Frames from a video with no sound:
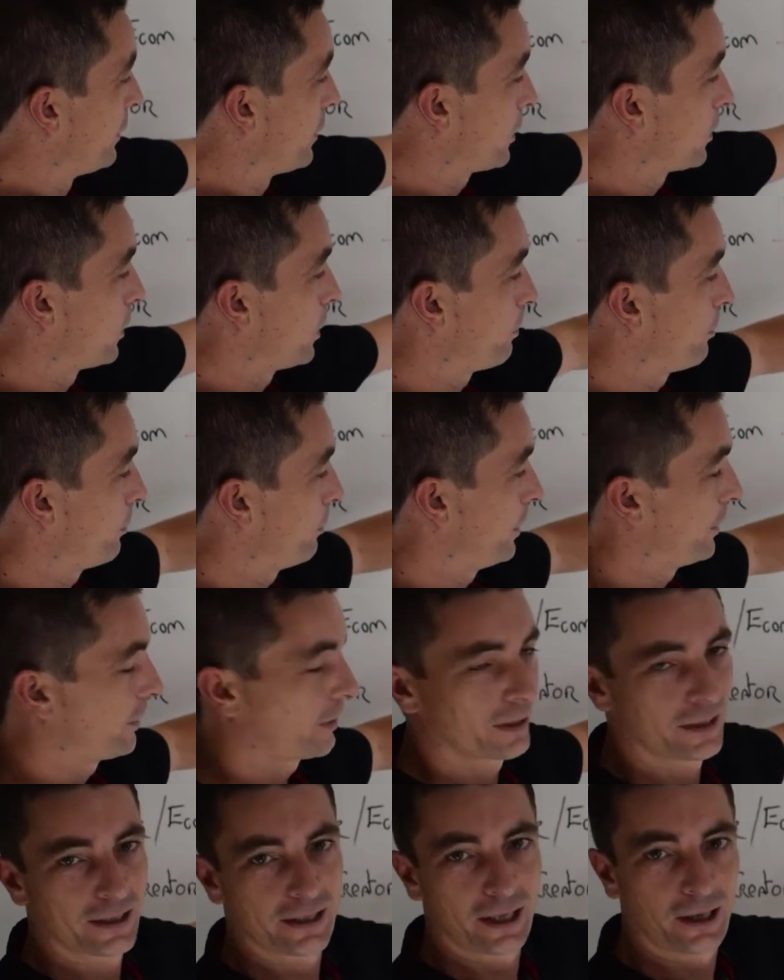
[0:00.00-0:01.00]
the
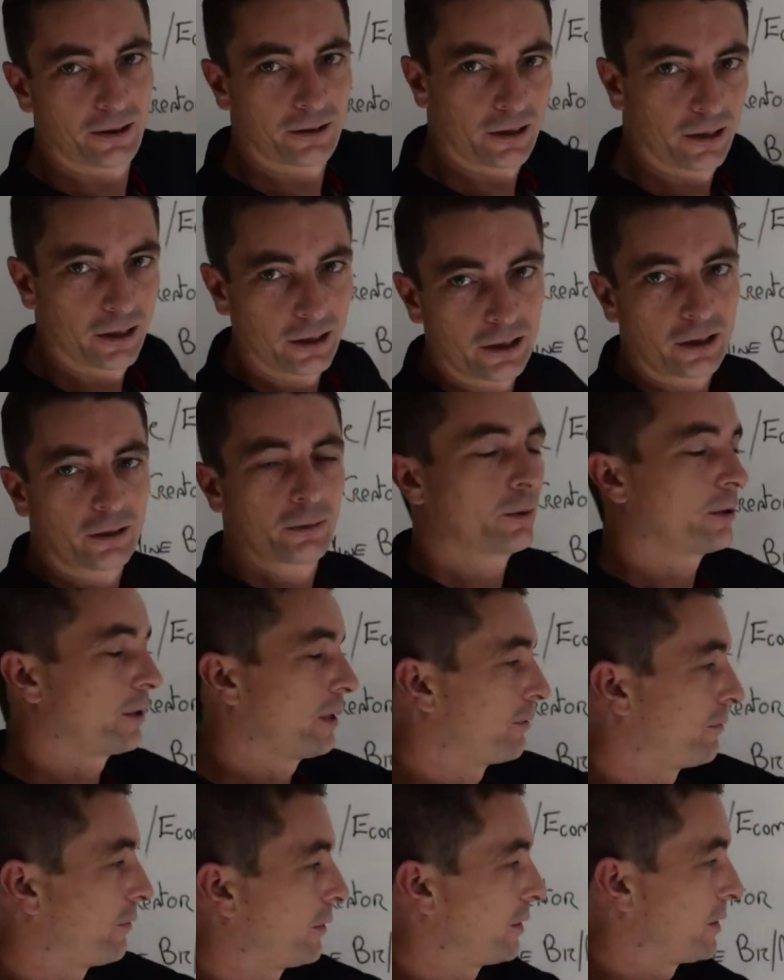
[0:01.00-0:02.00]
copywriter can start on another one,
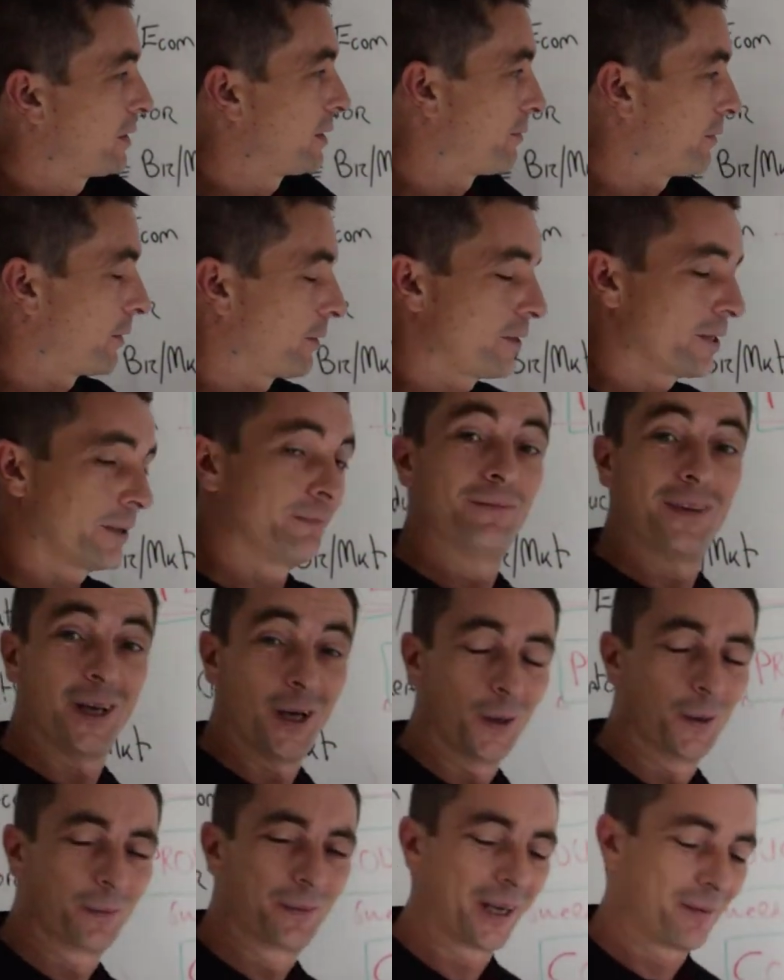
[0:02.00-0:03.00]
and vice versa.
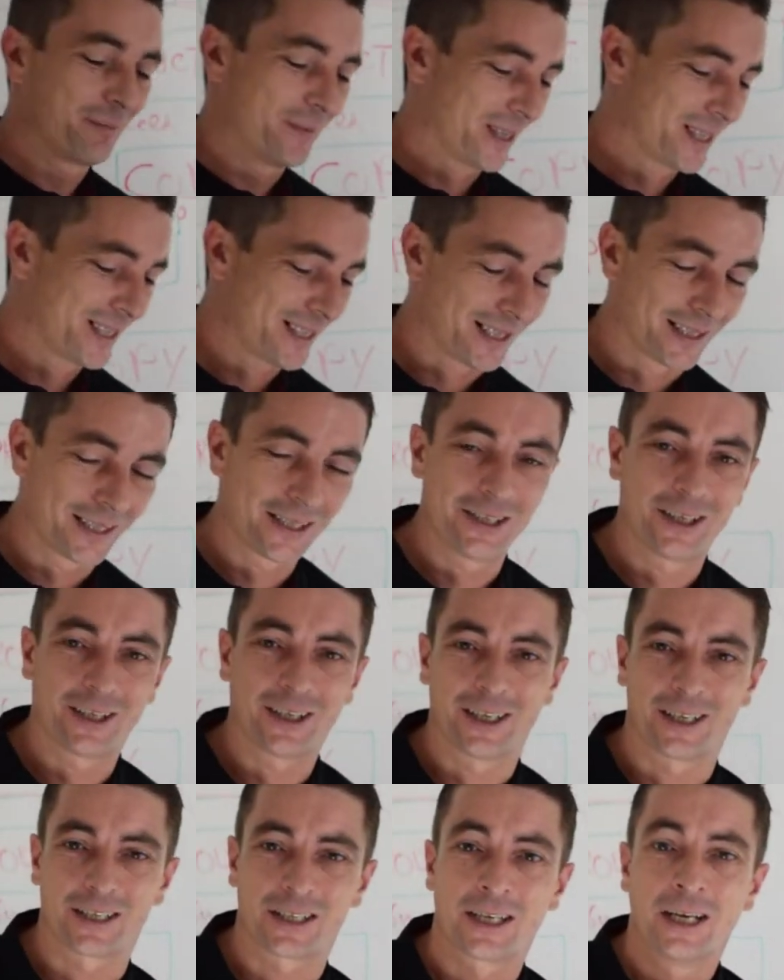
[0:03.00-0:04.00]
I hope that makes sense to you
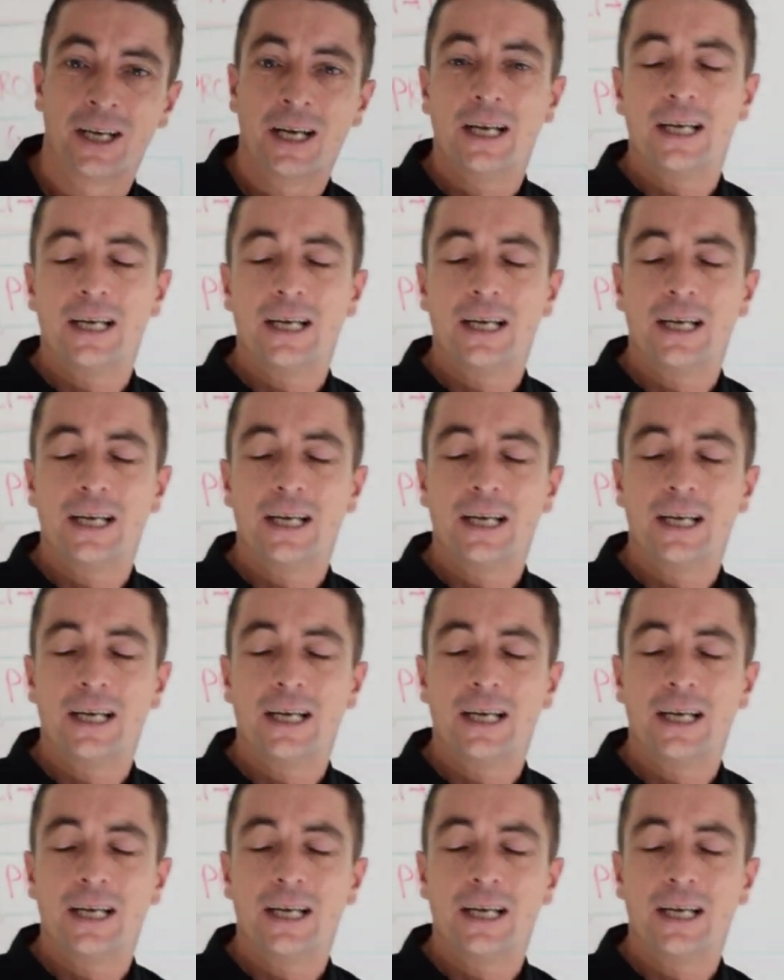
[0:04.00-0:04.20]
guys.